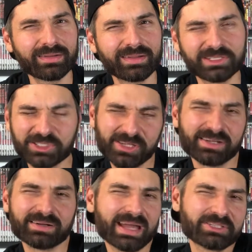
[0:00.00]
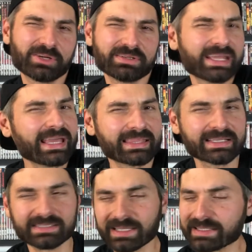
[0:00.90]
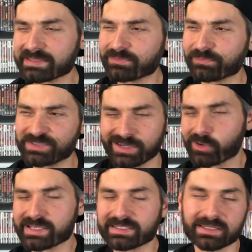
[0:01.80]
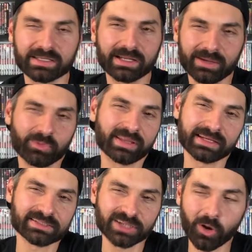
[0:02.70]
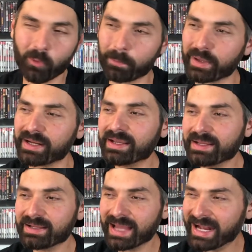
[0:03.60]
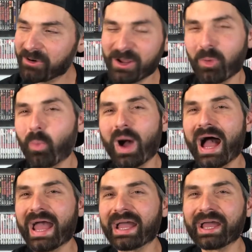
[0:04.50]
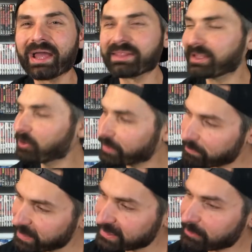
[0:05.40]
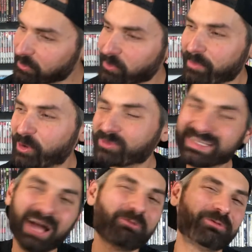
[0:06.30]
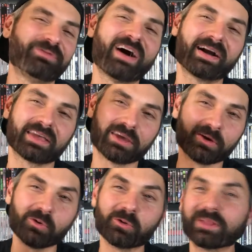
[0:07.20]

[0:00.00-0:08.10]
It shouldn't. I shouldn't take things like this seriously, and I really don't. But I don't know why. I literally picked up the remote and was like, "Oh fuck you!"